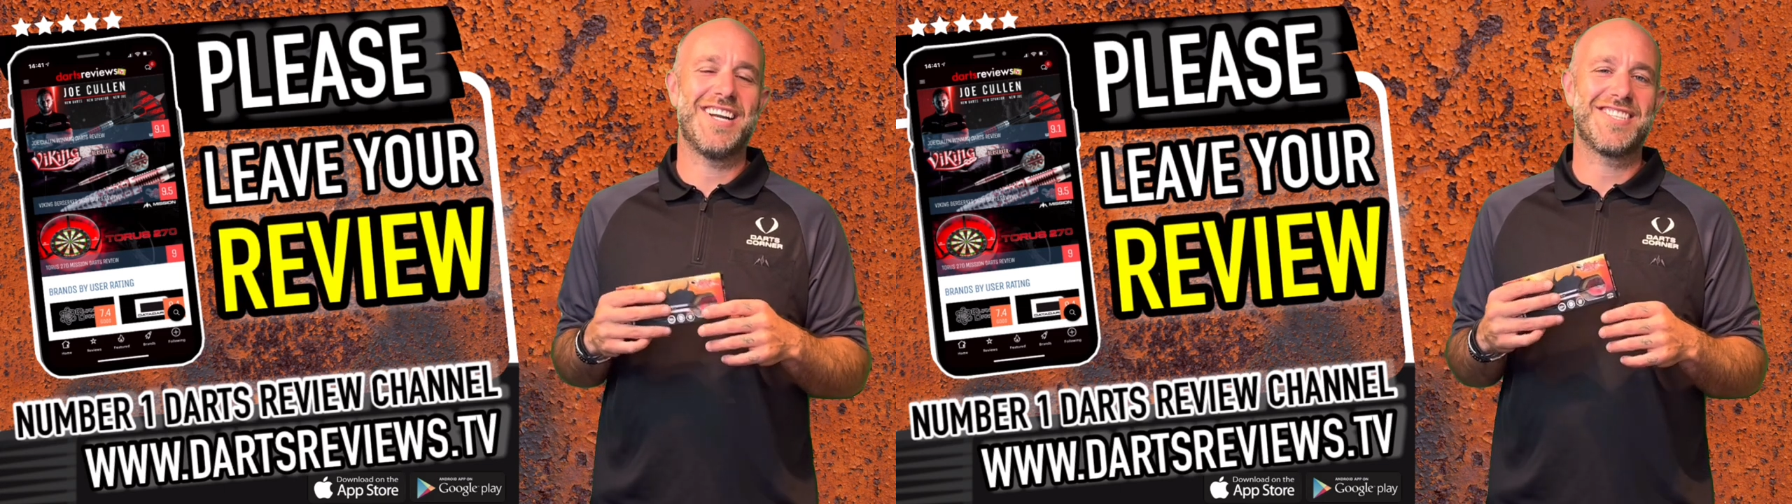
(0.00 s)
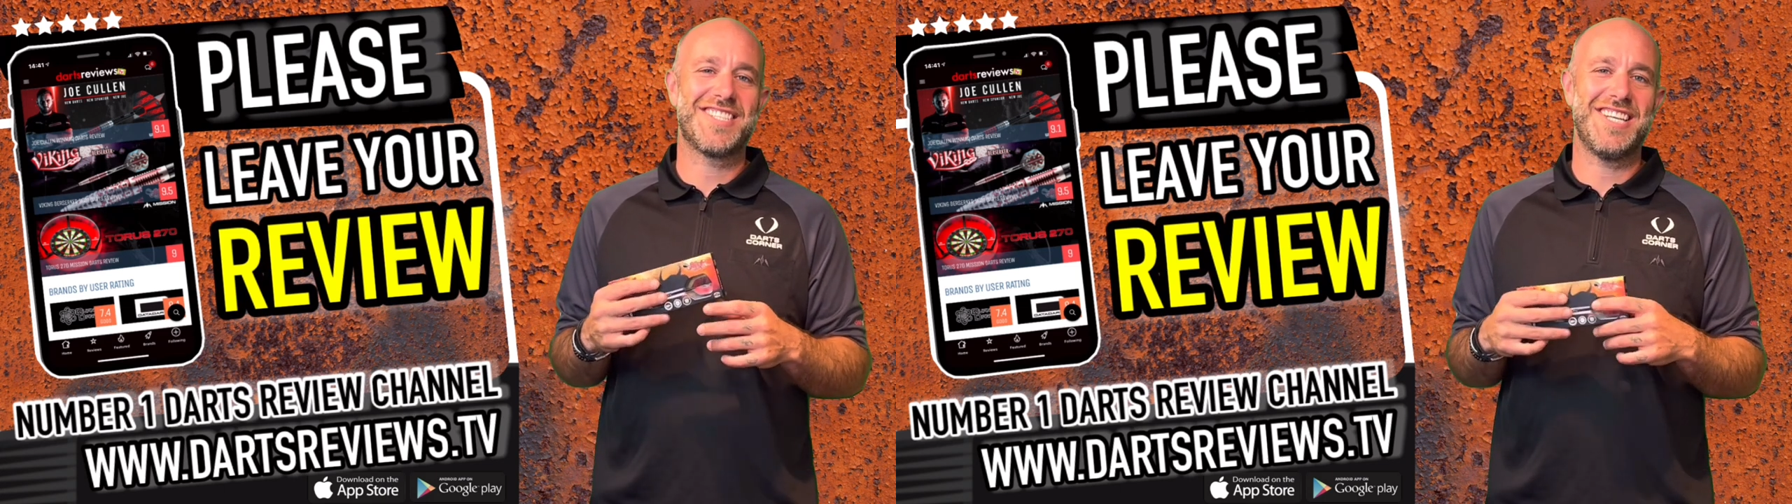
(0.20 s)

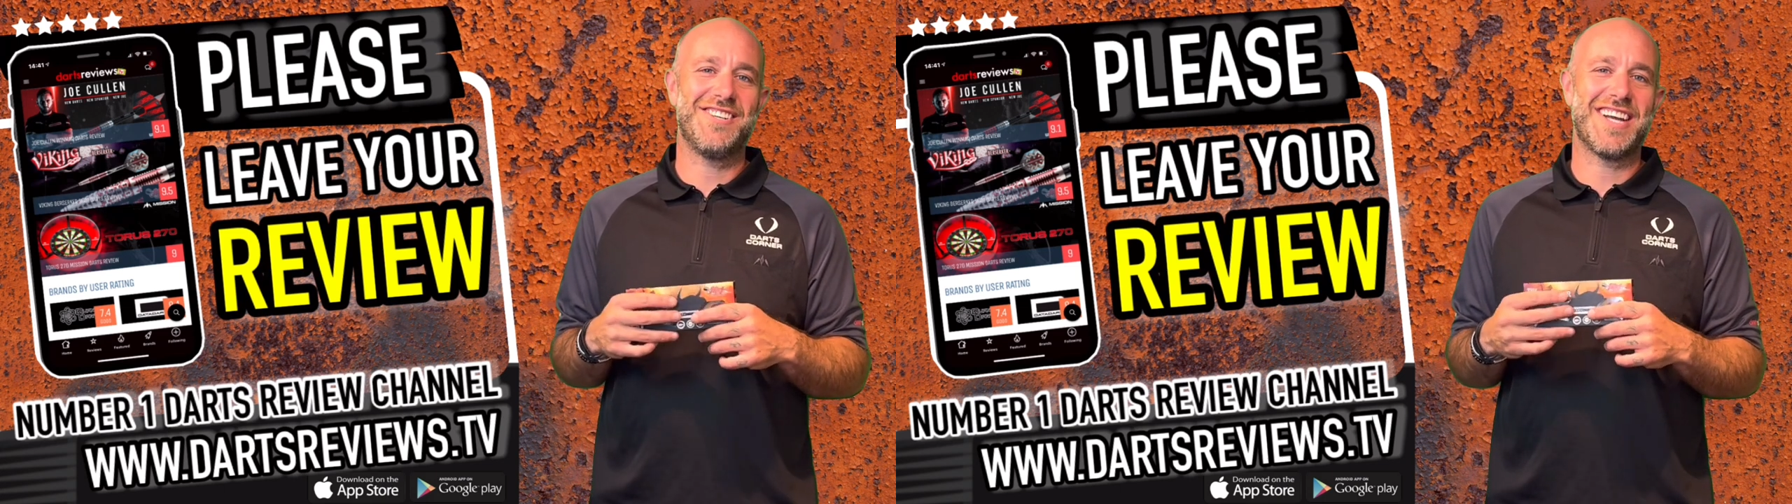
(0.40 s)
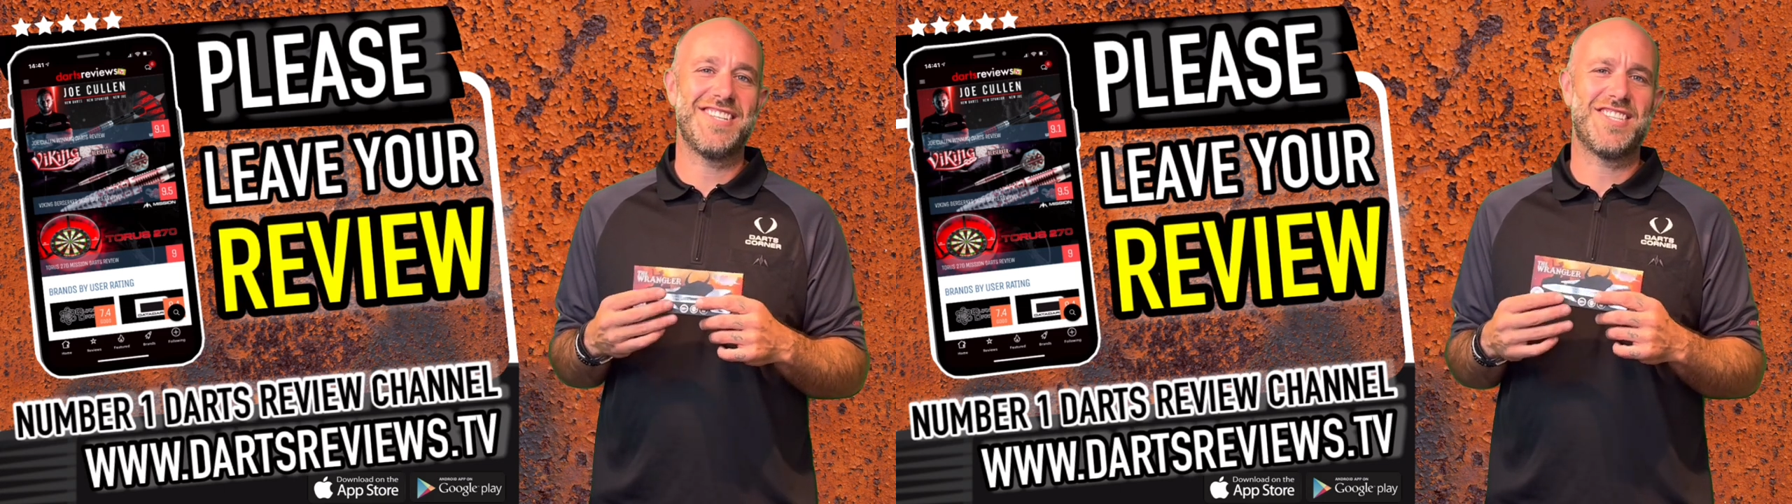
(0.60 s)
and I'll see
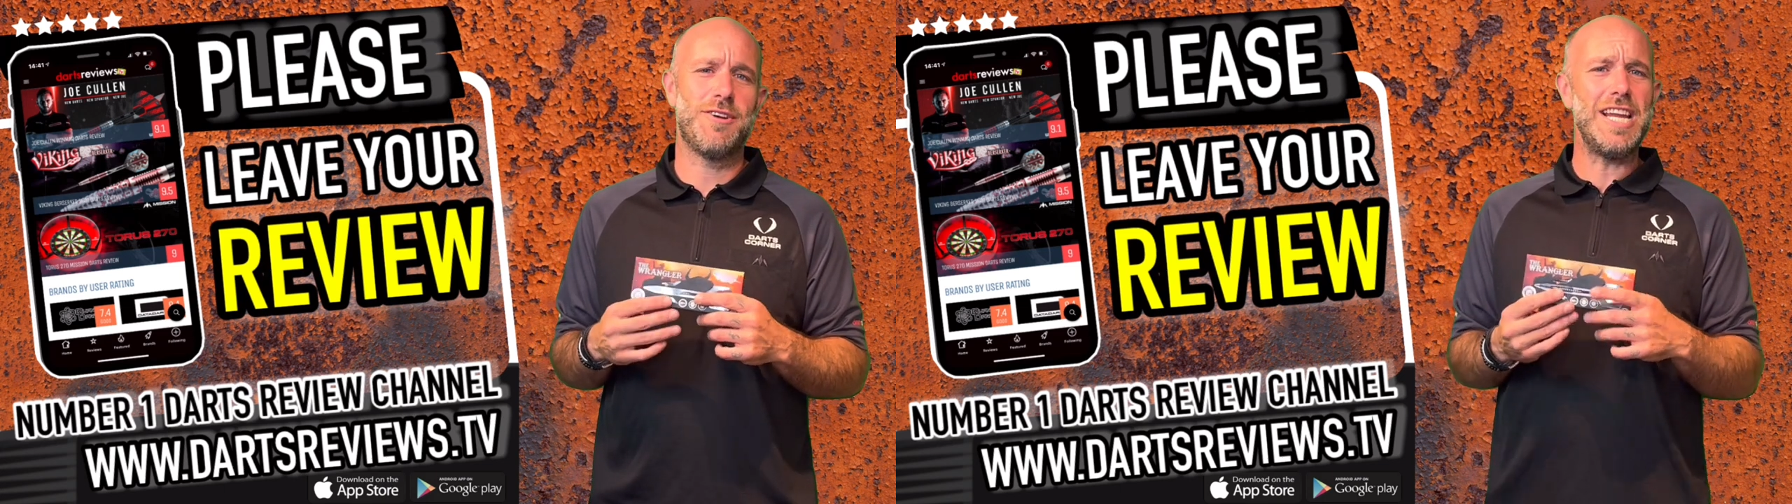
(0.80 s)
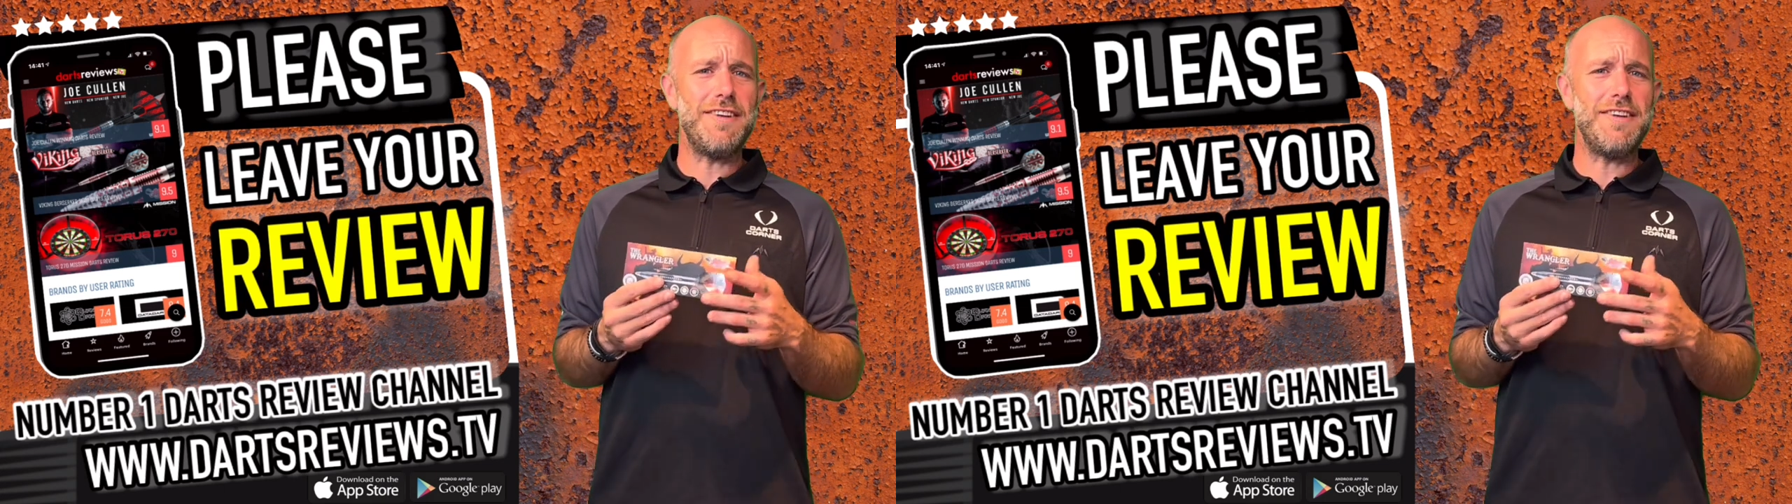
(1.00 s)
you again soon.